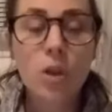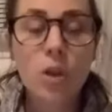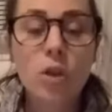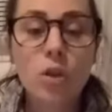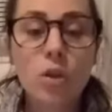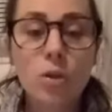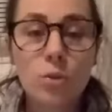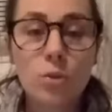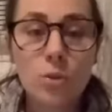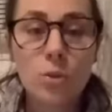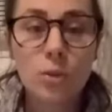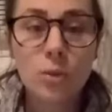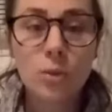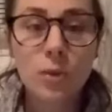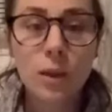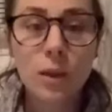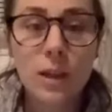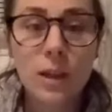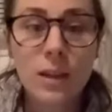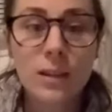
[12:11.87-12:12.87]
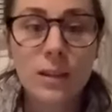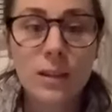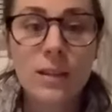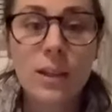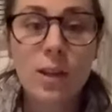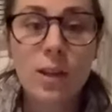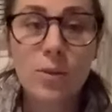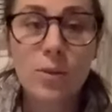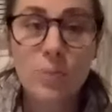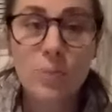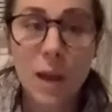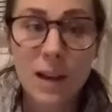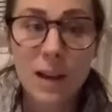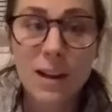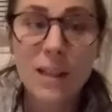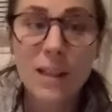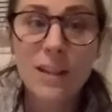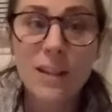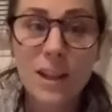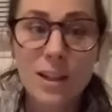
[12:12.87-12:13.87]
you do things that you might
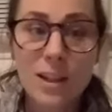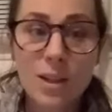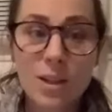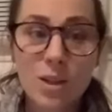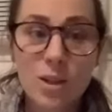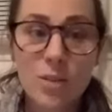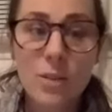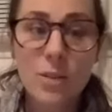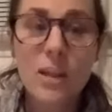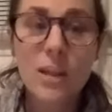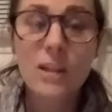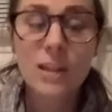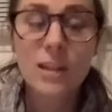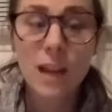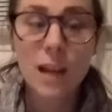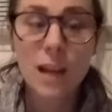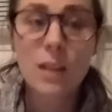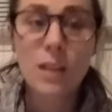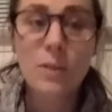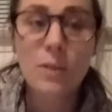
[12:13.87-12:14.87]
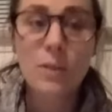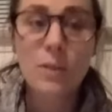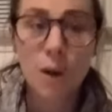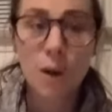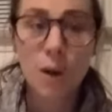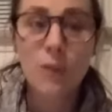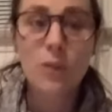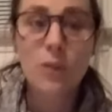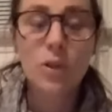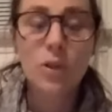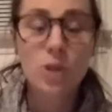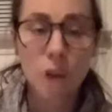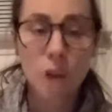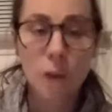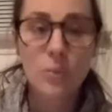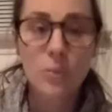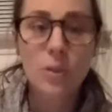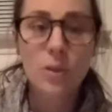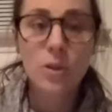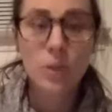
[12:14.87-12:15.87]
not like to do because that is a part of your
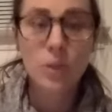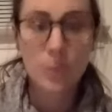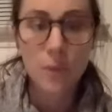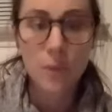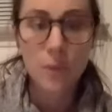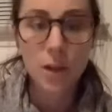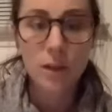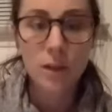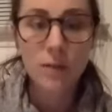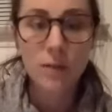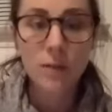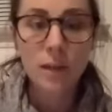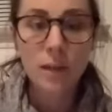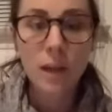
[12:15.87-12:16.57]
job description.